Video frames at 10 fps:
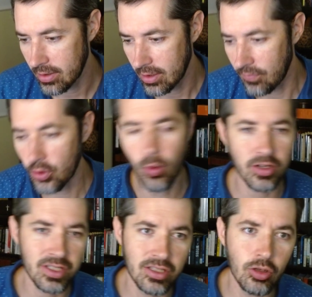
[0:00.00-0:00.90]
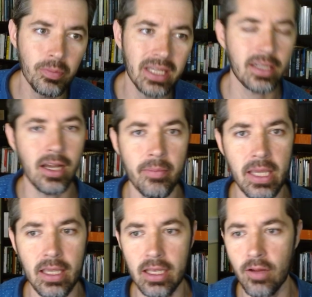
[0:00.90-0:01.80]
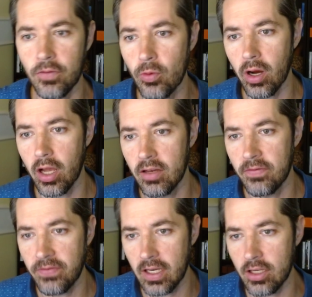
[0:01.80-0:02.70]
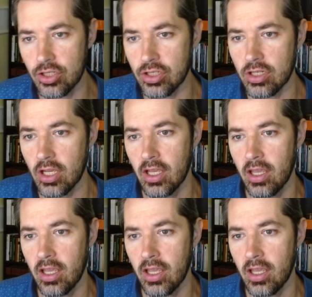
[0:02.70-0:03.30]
If you are still becoming and if you are unfinished